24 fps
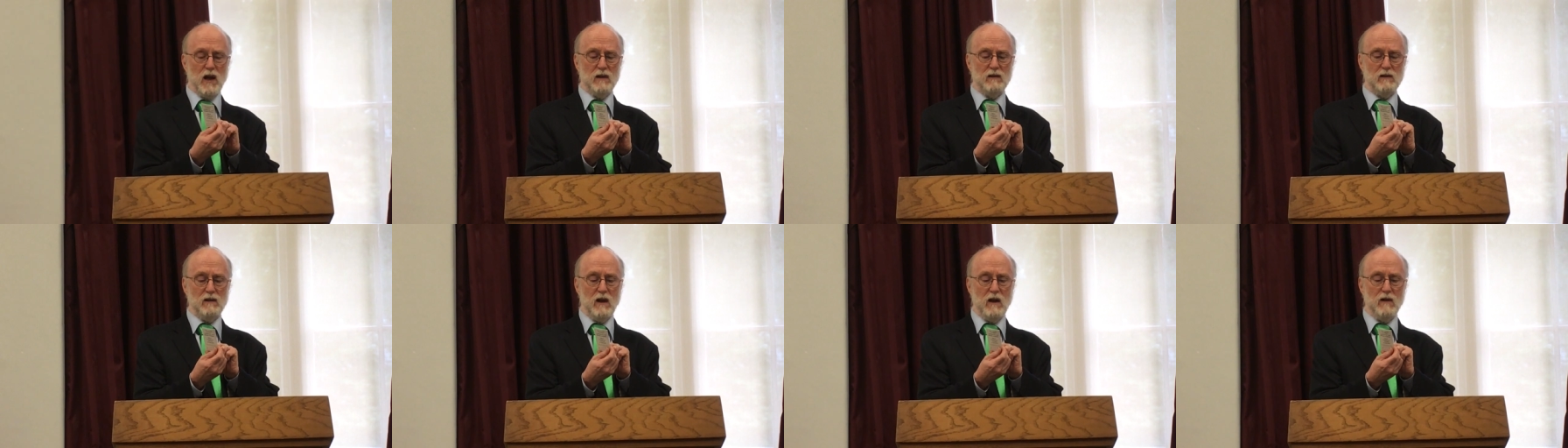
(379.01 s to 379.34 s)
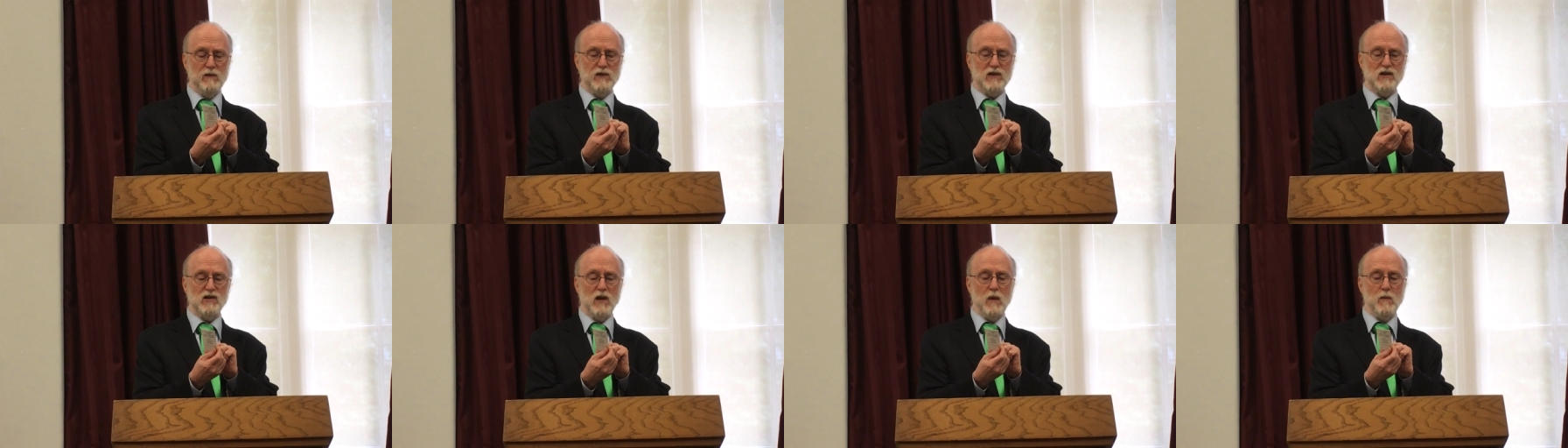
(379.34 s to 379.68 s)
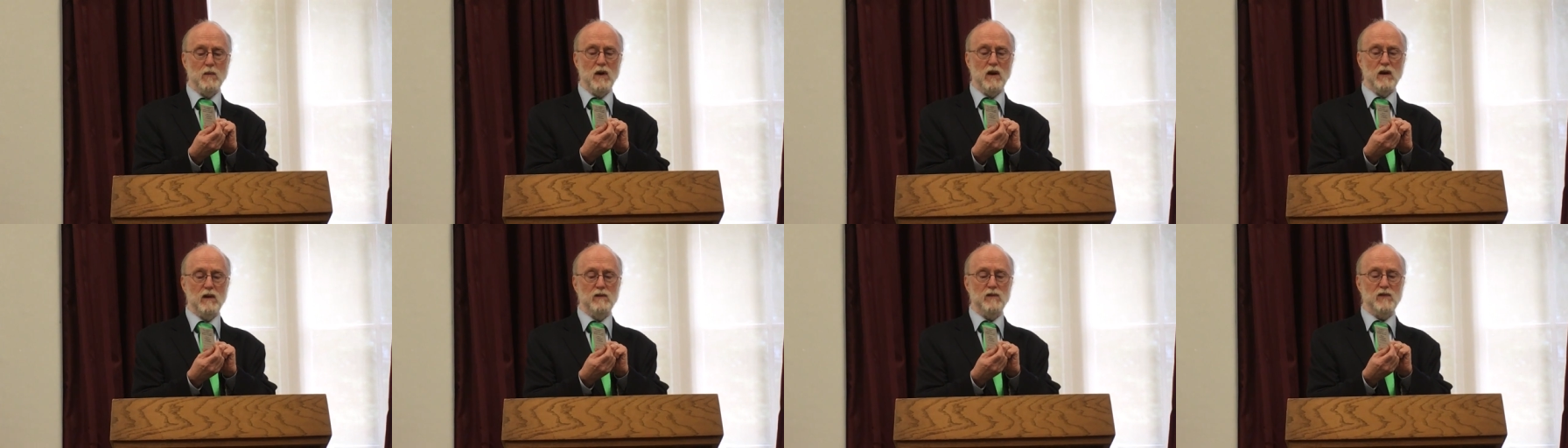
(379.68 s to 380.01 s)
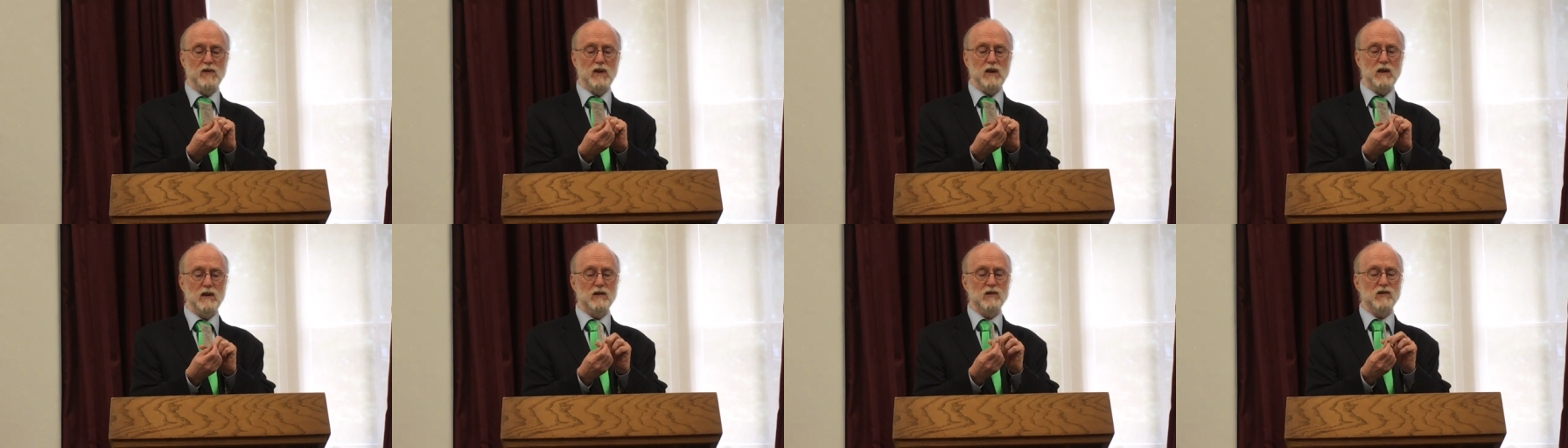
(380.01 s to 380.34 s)
I left some of
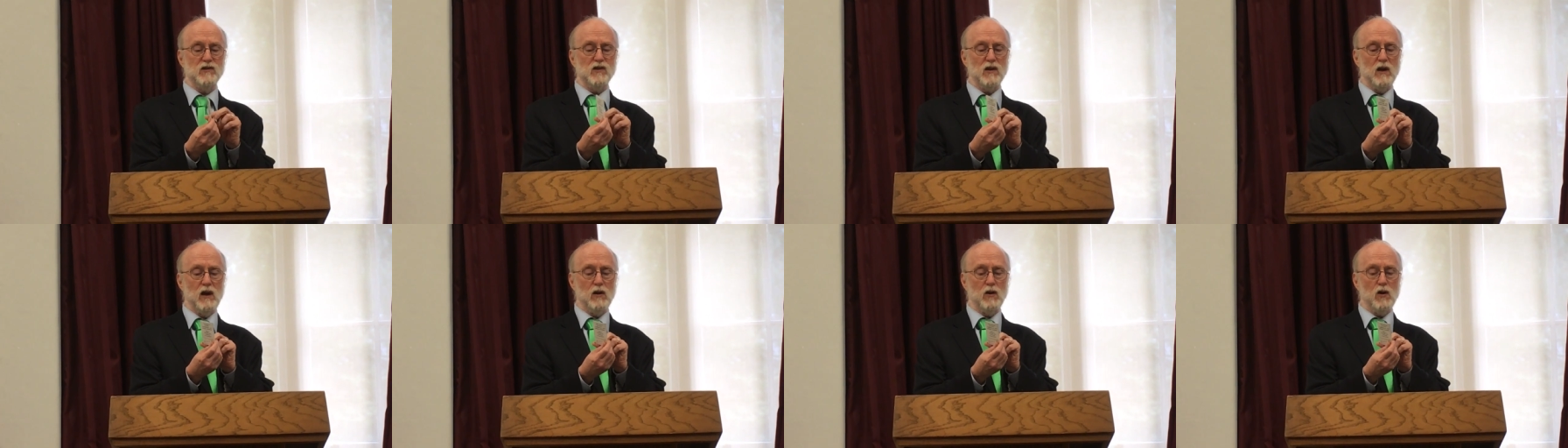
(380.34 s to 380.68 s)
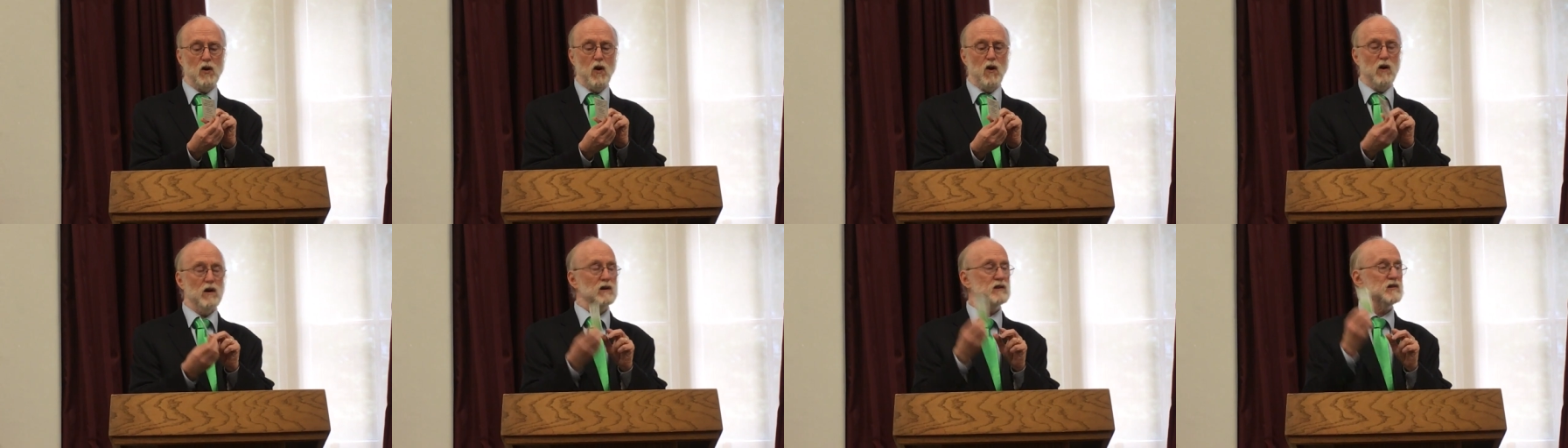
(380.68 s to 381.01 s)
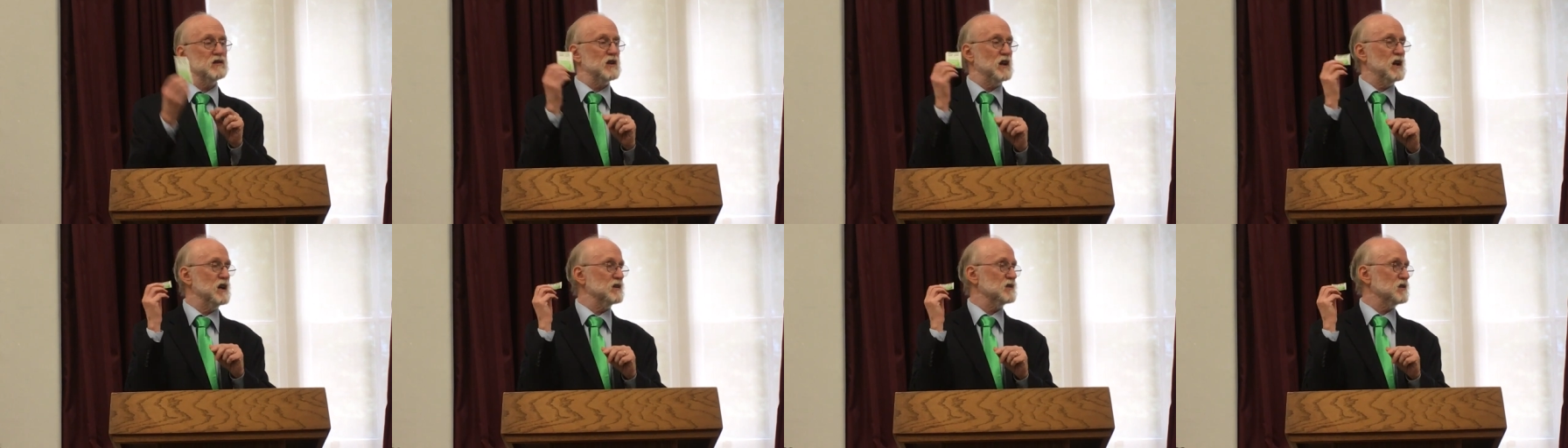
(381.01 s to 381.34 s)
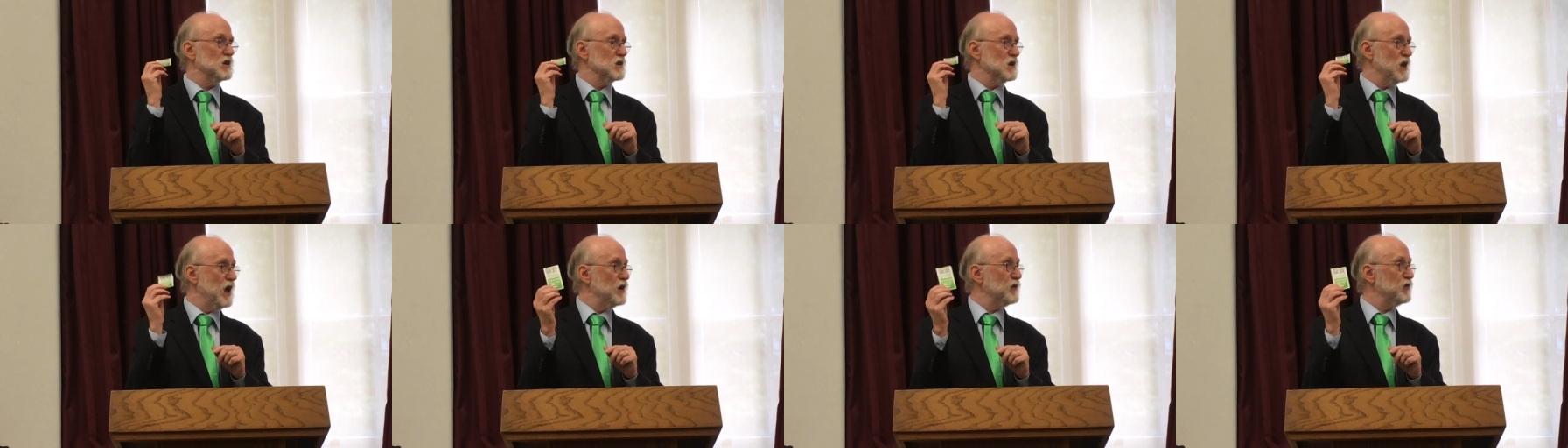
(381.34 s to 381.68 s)
these uh, cards as
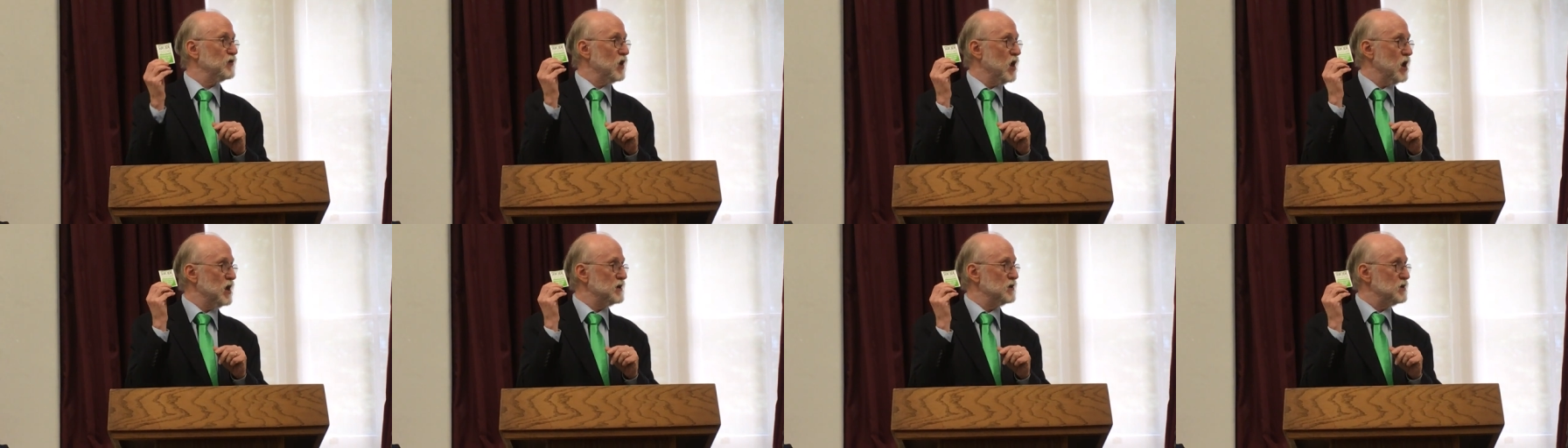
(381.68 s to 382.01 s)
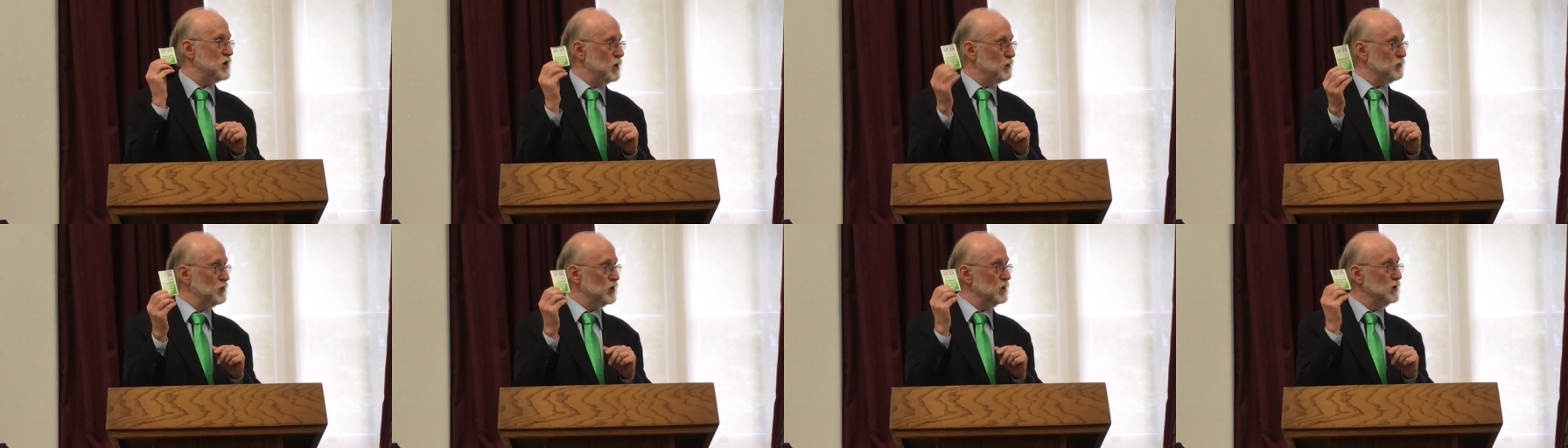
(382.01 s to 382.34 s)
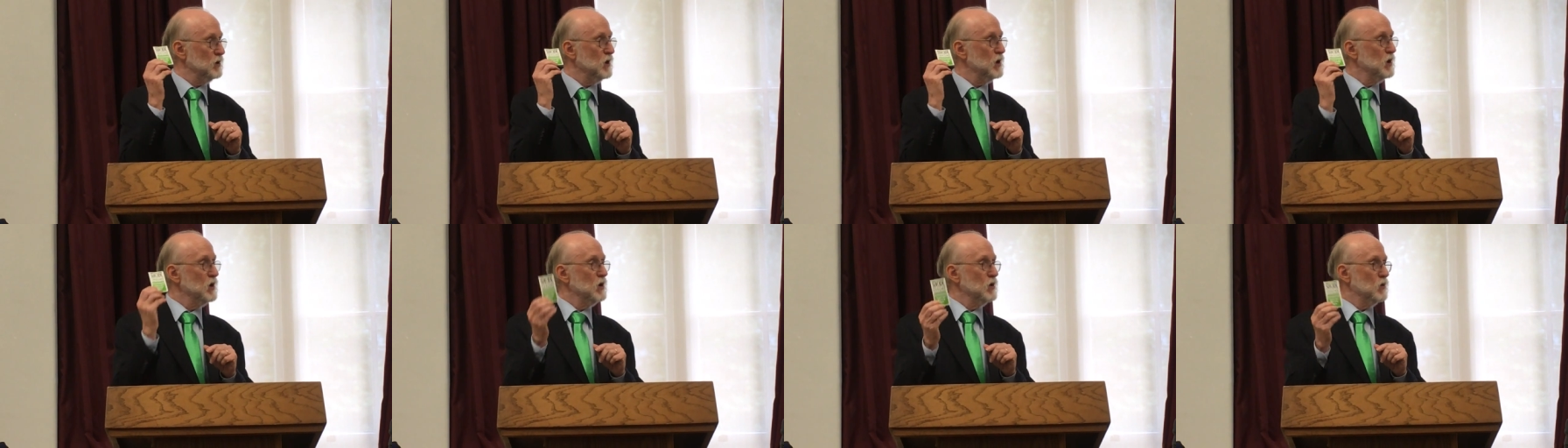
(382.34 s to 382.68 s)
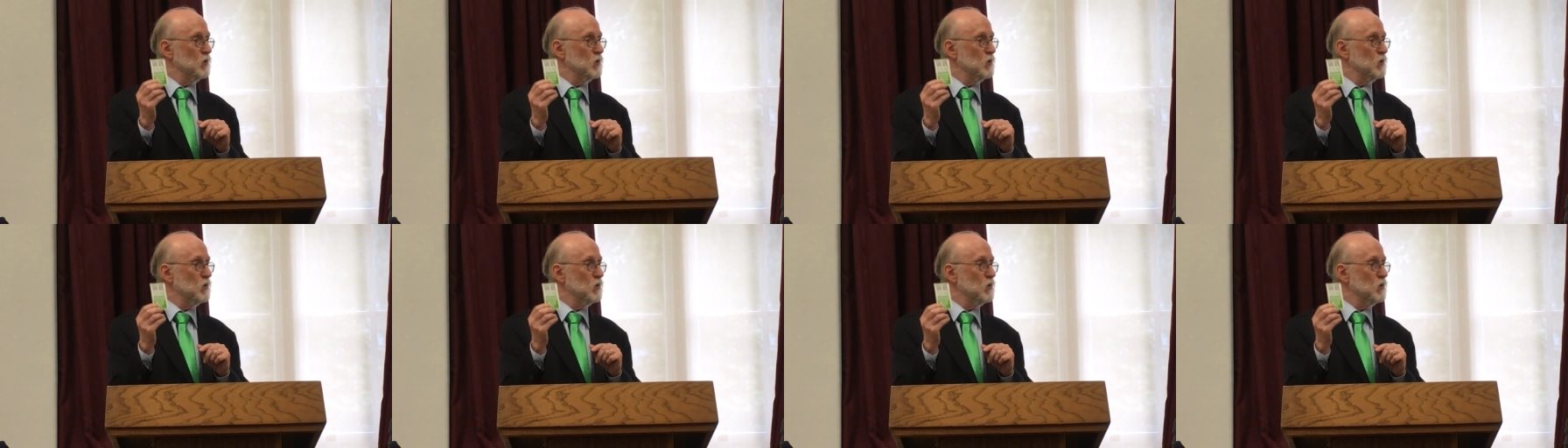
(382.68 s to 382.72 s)
the lifeline number,